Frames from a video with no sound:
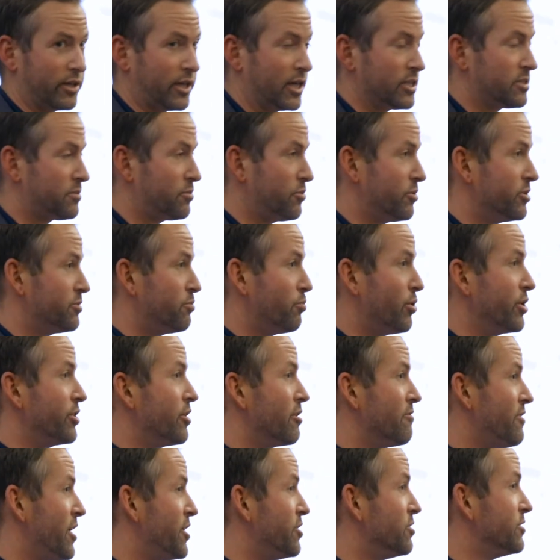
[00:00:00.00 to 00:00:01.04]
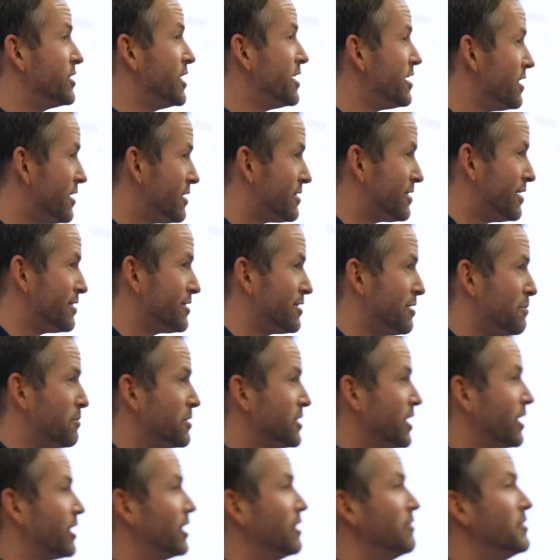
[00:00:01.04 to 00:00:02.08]
customers bring their vendors into the system,
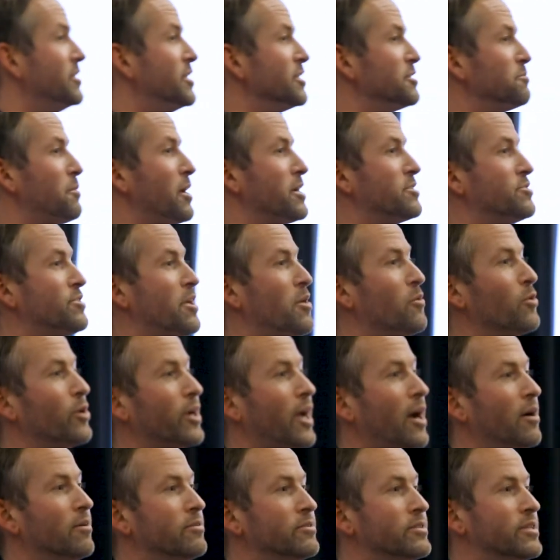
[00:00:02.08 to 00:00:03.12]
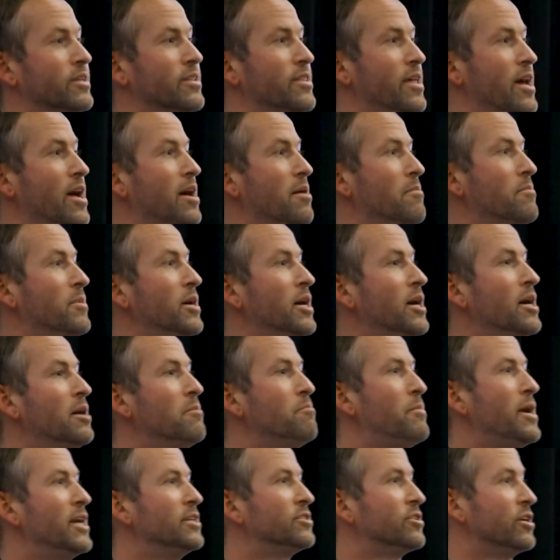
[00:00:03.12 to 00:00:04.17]
because I can even dispatch that work out to them
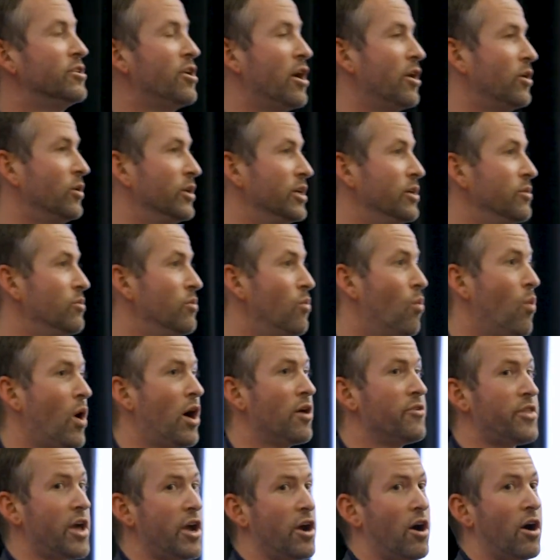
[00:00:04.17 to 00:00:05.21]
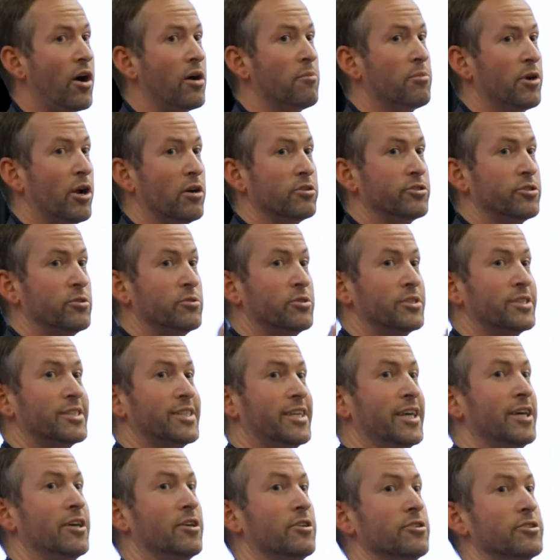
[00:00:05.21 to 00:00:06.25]
based on not only where they are, but also
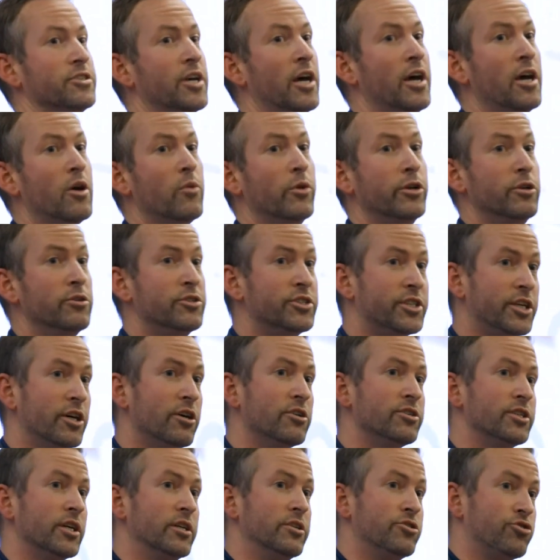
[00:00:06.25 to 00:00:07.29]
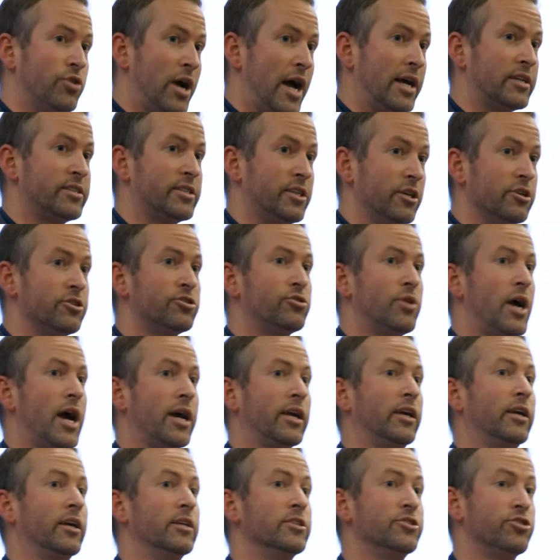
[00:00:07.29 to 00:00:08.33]
skills. We do skills and skills
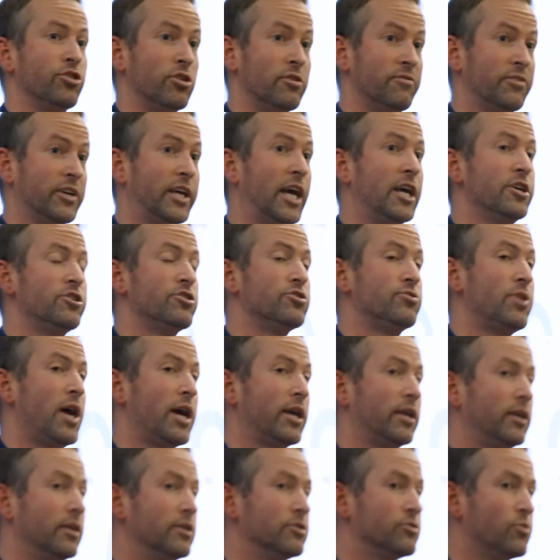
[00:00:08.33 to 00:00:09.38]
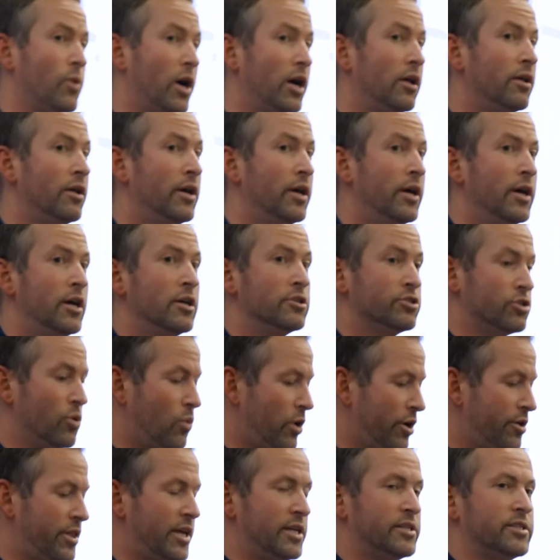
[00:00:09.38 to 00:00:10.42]
tracking and certification tracking as well. So
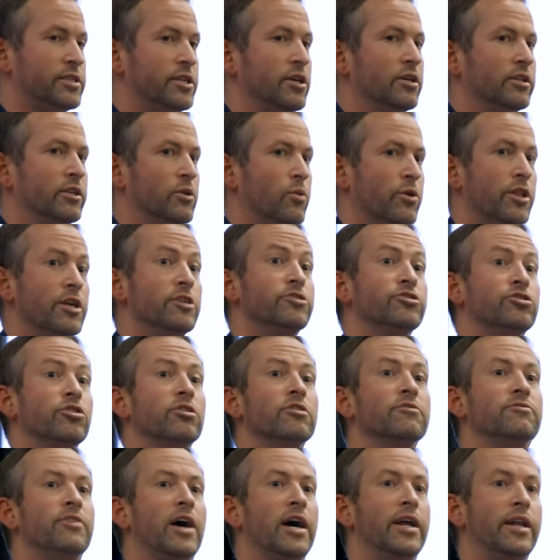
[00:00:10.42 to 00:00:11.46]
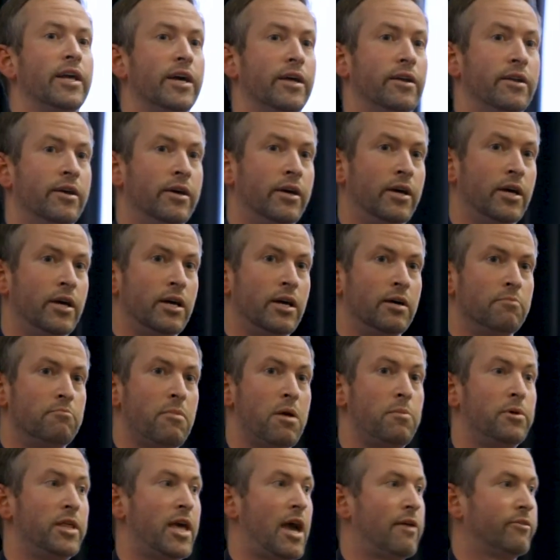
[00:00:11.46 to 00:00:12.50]
what are they skilled in? What are they certified in?
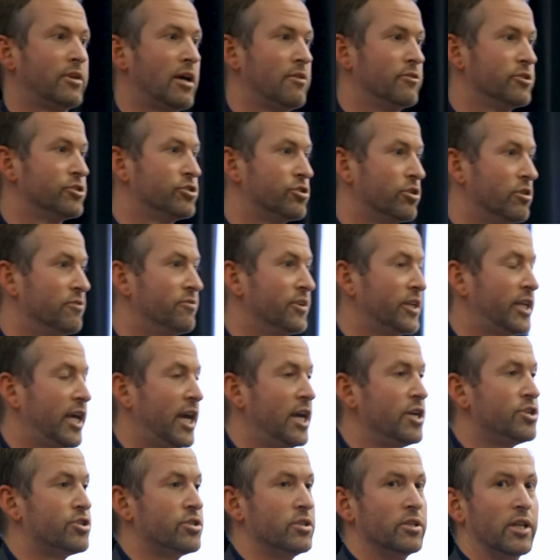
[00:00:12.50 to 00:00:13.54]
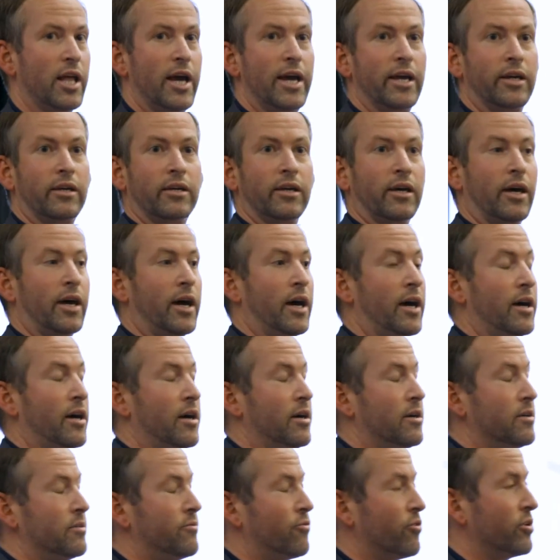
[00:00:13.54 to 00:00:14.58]
Maybe they have to have a certification like,
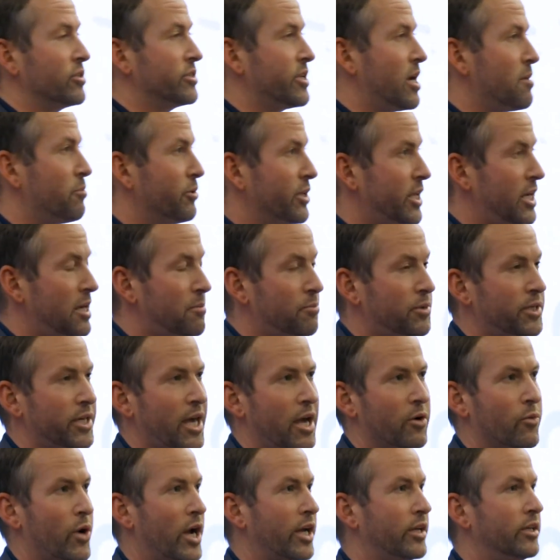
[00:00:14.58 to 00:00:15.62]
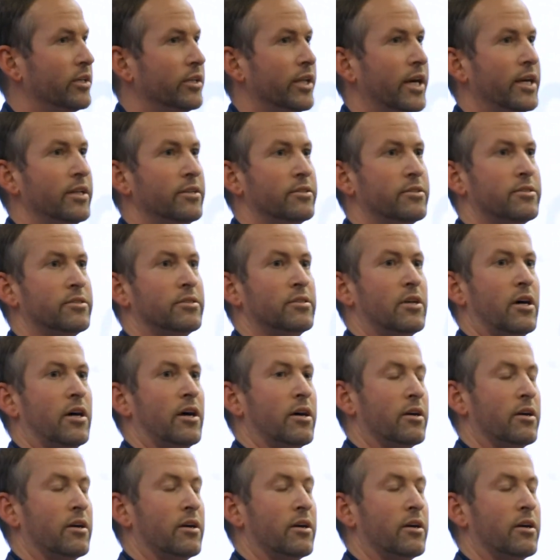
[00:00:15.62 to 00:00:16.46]
for example, the EPA regulates,